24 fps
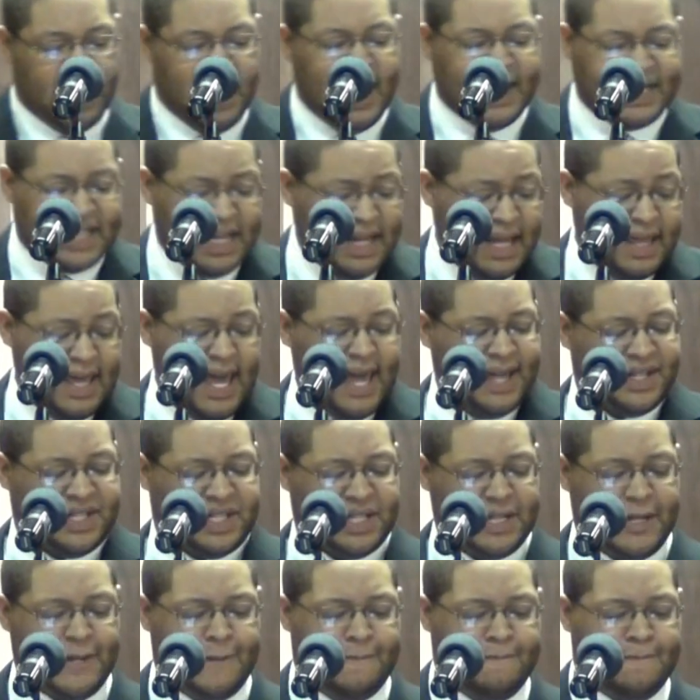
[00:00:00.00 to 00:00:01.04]
Listen to
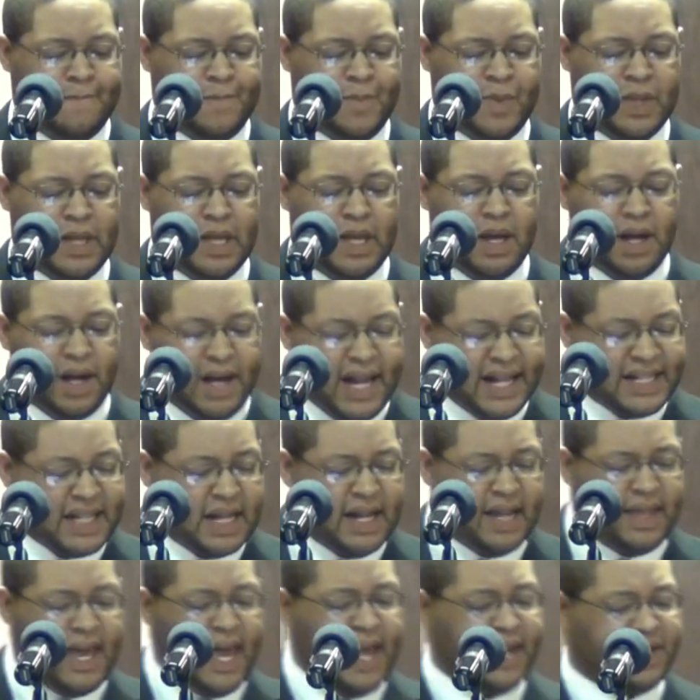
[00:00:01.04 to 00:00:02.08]
this. Listen
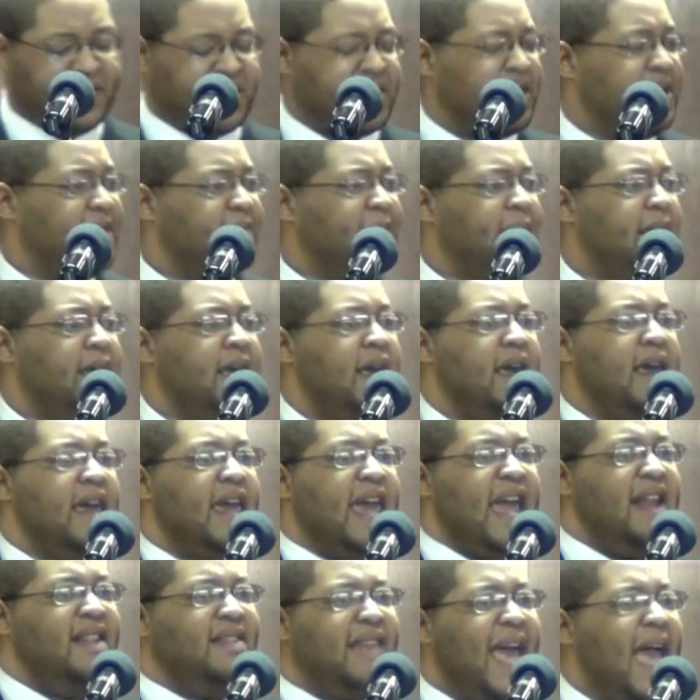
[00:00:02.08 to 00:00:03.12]
to this.
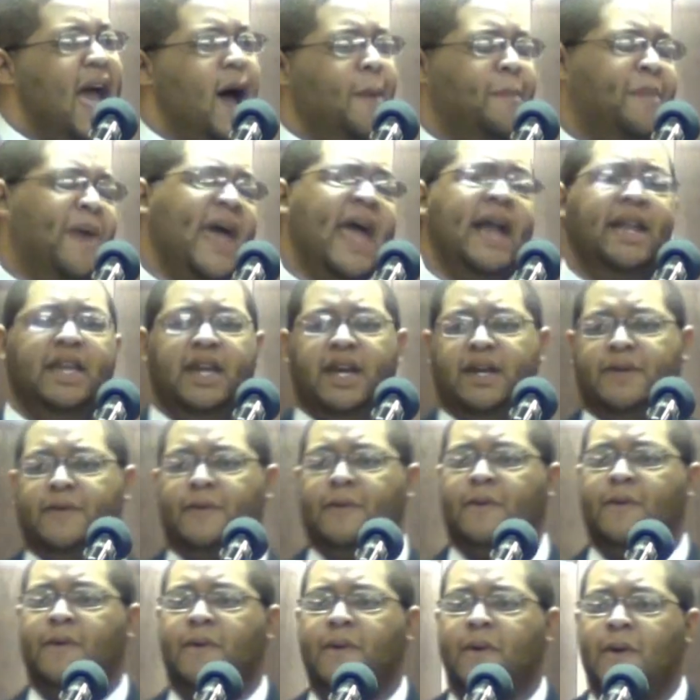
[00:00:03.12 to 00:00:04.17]
In their opinion,
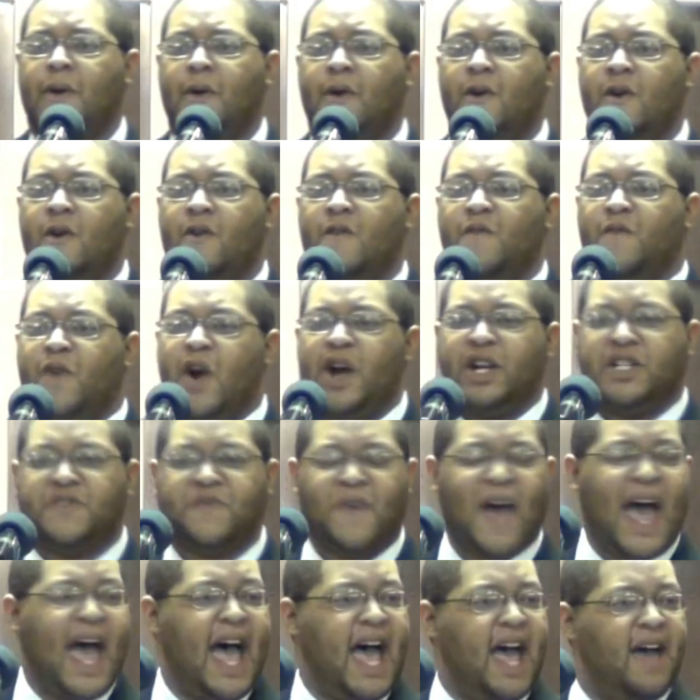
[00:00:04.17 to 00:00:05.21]
verse
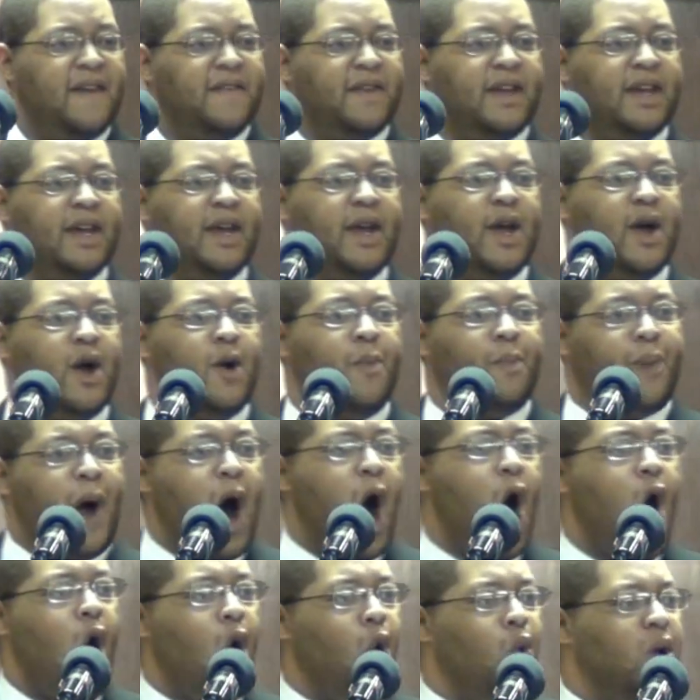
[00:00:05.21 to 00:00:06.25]
5,
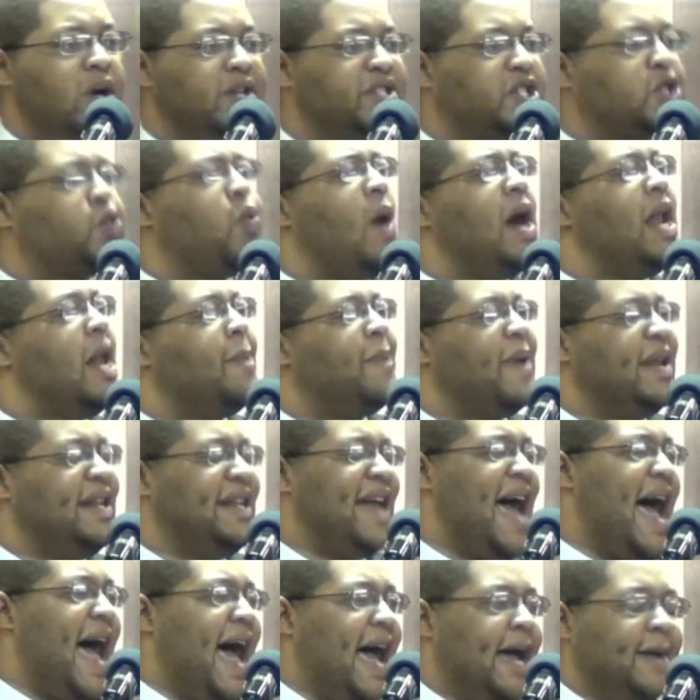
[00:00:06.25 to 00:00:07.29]
Paul will swell up and
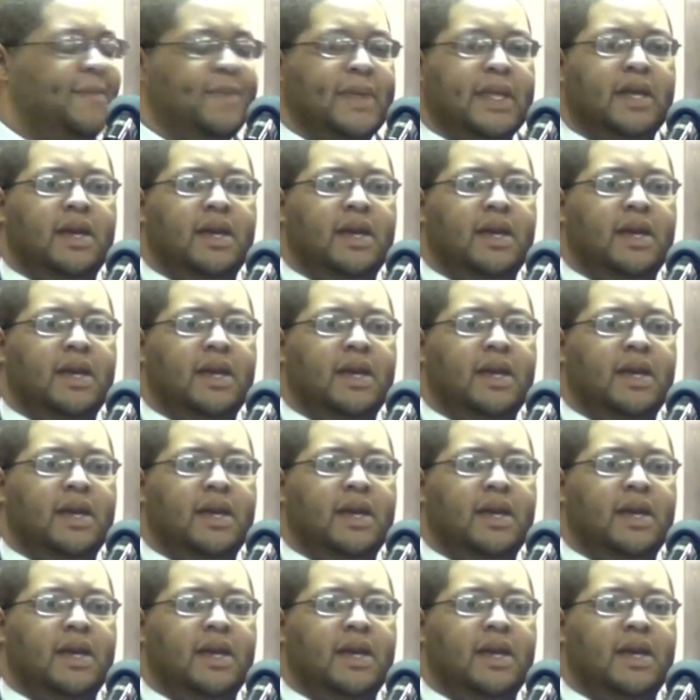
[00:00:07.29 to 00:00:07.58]
die.